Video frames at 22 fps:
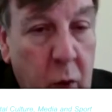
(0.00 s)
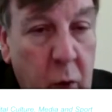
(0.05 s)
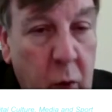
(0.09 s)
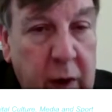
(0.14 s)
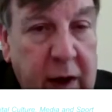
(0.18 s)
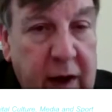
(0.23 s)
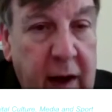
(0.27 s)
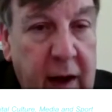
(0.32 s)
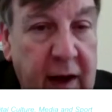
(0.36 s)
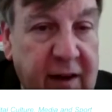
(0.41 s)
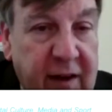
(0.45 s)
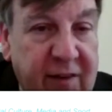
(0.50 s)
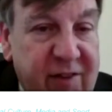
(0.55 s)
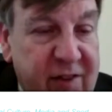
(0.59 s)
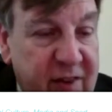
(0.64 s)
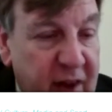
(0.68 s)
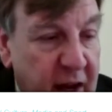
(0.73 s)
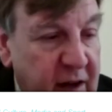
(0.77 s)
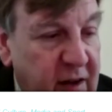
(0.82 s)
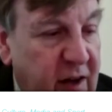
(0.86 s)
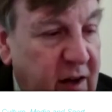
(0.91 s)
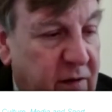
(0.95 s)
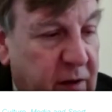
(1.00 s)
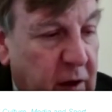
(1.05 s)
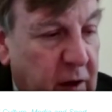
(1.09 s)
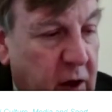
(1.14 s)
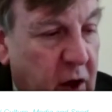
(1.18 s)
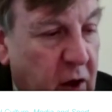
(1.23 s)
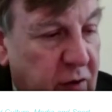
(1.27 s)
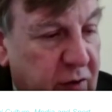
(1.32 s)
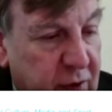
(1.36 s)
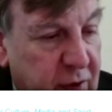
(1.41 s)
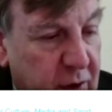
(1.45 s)
We extended the
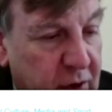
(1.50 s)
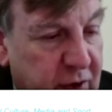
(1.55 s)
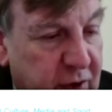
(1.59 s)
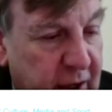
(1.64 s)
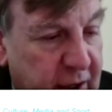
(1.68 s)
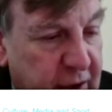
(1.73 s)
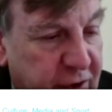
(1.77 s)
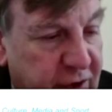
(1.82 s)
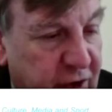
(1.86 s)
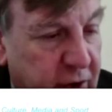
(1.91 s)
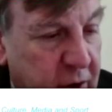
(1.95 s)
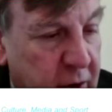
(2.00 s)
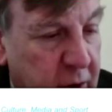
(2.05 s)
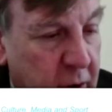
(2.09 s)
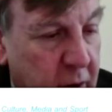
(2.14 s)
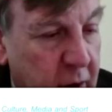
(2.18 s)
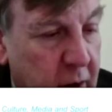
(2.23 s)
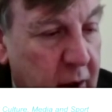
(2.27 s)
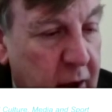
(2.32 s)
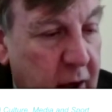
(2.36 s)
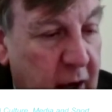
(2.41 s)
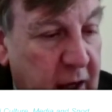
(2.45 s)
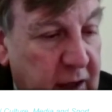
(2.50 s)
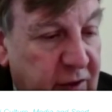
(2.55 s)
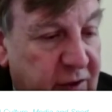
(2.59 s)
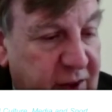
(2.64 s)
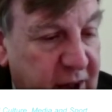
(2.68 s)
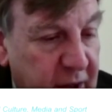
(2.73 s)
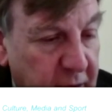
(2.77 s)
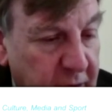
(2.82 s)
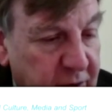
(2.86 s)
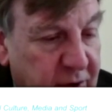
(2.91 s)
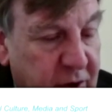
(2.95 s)
consultation
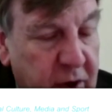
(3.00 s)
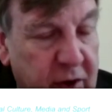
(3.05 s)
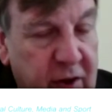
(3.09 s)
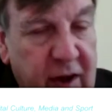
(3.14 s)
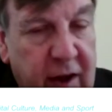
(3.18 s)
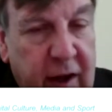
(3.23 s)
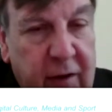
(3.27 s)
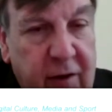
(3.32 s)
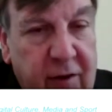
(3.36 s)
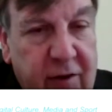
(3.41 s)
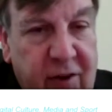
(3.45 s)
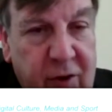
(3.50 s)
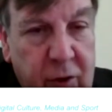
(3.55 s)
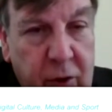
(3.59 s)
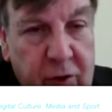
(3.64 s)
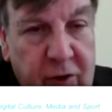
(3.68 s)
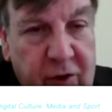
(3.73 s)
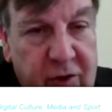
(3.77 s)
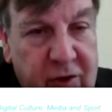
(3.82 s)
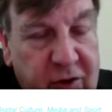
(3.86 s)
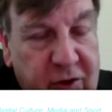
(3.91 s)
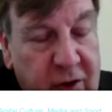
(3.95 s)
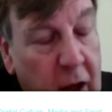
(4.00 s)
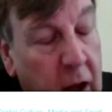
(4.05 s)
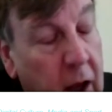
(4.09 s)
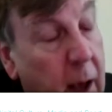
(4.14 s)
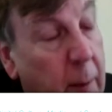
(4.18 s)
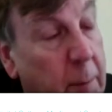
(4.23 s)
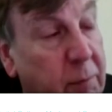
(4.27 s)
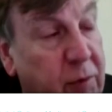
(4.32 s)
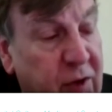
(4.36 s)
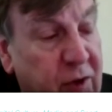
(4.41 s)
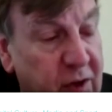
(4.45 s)
until today, to,
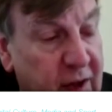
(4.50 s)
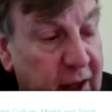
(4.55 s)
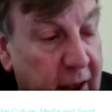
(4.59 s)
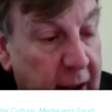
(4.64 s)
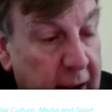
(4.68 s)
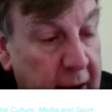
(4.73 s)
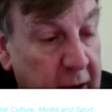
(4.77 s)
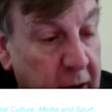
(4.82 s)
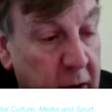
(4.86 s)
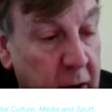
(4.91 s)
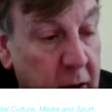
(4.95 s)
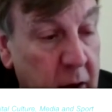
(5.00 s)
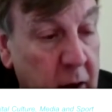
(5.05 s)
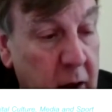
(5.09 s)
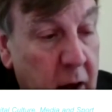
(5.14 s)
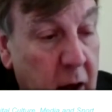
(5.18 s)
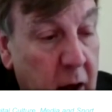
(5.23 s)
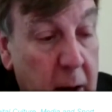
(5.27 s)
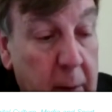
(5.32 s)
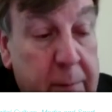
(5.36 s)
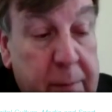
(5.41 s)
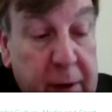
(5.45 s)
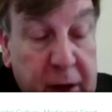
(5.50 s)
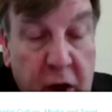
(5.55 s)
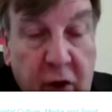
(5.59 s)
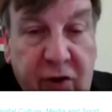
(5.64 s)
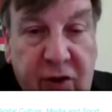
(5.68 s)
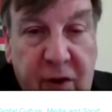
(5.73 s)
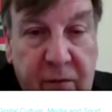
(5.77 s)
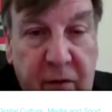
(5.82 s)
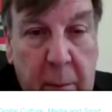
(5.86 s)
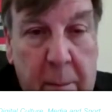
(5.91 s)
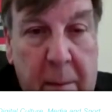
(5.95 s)
um, today uh,
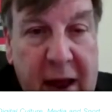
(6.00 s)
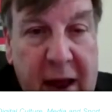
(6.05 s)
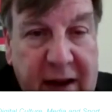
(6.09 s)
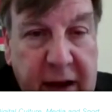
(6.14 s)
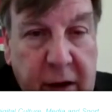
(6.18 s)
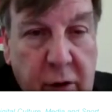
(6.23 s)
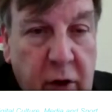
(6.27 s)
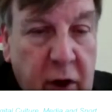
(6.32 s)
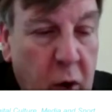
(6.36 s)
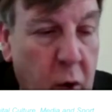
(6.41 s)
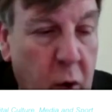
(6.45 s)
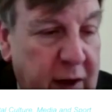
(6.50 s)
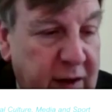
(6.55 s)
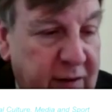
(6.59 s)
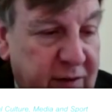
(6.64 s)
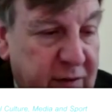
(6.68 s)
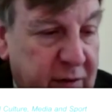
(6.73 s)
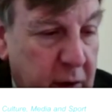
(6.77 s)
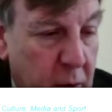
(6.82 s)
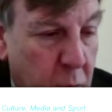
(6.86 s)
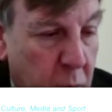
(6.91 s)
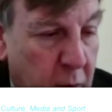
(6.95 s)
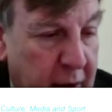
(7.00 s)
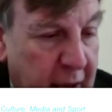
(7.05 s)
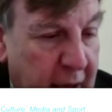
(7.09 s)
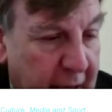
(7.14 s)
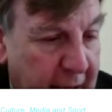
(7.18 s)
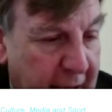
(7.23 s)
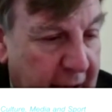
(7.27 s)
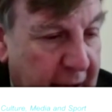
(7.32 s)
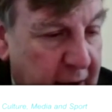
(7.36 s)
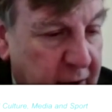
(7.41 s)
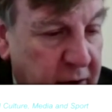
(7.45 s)
because of the many requests that we
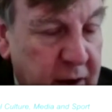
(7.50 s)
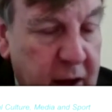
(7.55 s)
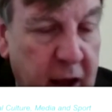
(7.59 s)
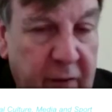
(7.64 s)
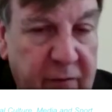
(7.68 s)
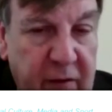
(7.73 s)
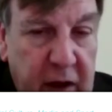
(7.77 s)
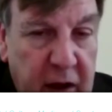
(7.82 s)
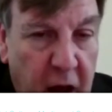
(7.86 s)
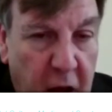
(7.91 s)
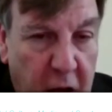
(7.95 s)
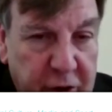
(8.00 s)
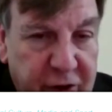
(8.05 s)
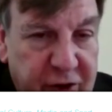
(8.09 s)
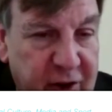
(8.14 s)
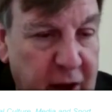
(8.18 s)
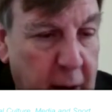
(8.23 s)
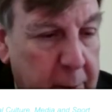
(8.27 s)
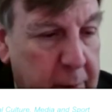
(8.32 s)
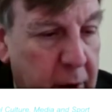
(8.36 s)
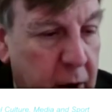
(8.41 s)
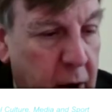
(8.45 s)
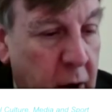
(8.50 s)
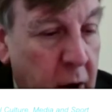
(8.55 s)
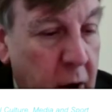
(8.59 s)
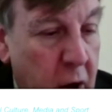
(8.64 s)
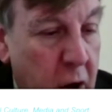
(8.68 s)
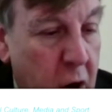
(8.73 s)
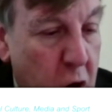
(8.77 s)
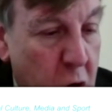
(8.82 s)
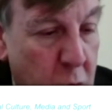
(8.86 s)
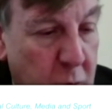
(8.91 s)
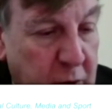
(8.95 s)
had and the large number
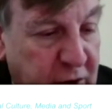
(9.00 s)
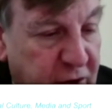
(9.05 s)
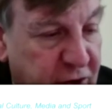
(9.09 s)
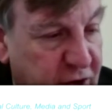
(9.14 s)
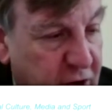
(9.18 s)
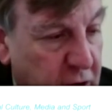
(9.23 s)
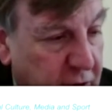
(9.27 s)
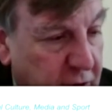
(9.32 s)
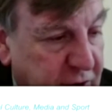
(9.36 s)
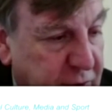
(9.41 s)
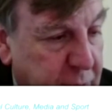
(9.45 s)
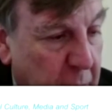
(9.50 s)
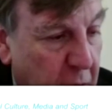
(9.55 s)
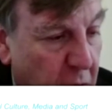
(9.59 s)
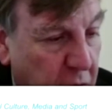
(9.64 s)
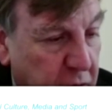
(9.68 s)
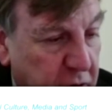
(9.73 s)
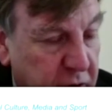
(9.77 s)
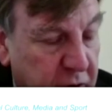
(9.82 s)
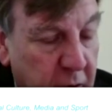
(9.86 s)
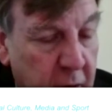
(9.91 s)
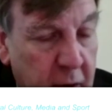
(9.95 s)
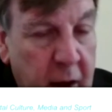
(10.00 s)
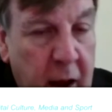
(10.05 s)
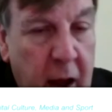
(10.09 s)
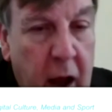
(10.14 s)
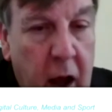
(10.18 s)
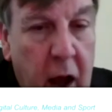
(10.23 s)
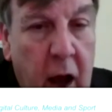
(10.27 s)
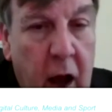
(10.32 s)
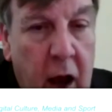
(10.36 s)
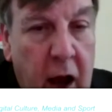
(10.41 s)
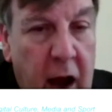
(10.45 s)
who wished to respond.
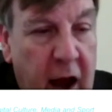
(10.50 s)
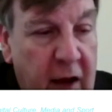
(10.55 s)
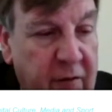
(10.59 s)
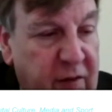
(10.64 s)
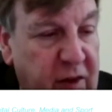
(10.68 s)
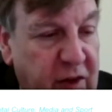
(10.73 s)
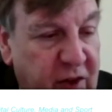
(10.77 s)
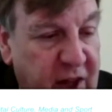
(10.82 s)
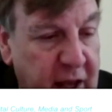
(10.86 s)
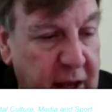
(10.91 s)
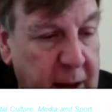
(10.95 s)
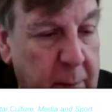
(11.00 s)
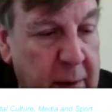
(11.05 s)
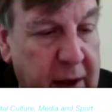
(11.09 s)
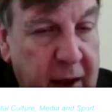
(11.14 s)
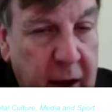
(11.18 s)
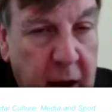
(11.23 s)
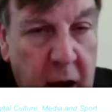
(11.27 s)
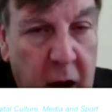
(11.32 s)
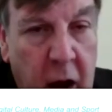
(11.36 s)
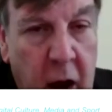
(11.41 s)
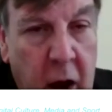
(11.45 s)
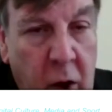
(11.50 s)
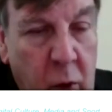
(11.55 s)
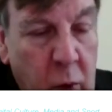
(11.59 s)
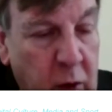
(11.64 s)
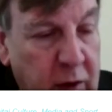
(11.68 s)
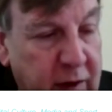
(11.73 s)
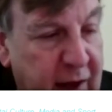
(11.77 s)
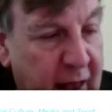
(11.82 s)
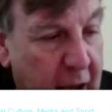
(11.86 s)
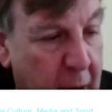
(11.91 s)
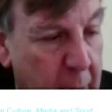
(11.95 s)
Uh, and the team here
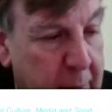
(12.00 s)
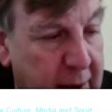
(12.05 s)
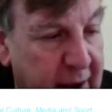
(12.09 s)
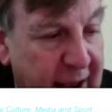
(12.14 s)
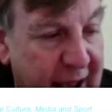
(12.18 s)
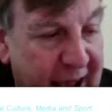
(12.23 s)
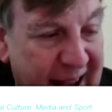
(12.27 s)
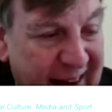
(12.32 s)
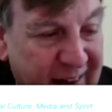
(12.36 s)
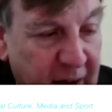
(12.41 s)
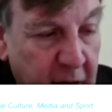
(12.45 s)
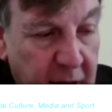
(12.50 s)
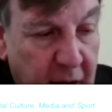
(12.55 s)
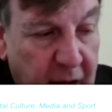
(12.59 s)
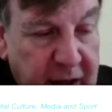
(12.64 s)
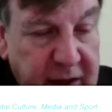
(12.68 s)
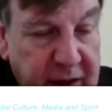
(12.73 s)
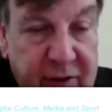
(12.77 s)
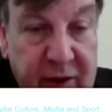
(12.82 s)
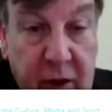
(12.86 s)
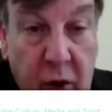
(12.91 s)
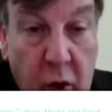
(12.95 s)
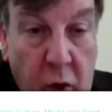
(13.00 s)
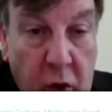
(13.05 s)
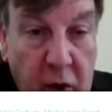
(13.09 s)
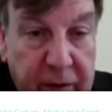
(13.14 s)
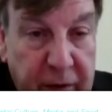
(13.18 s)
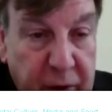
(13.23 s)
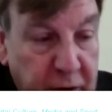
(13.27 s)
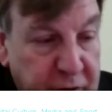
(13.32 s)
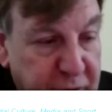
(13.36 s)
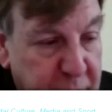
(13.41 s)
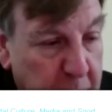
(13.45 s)
will now be analysing
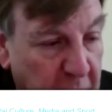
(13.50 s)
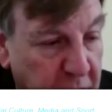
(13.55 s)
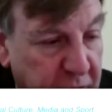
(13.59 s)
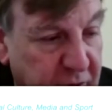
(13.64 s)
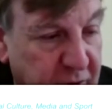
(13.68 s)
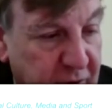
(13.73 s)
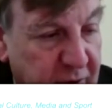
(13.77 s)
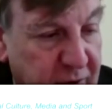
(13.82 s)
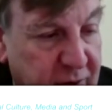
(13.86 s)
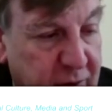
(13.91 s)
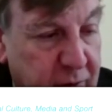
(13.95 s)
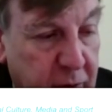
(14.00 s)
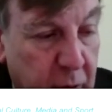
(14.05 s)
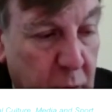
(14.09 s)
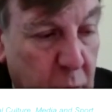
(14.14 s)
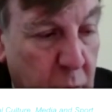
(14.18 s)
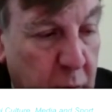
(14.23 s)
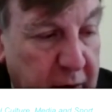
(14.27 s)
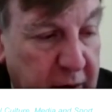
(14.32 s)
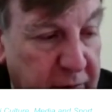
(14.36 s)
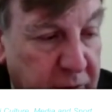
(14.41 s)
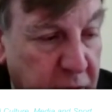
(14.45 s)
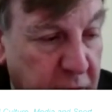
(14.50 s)
all the responses that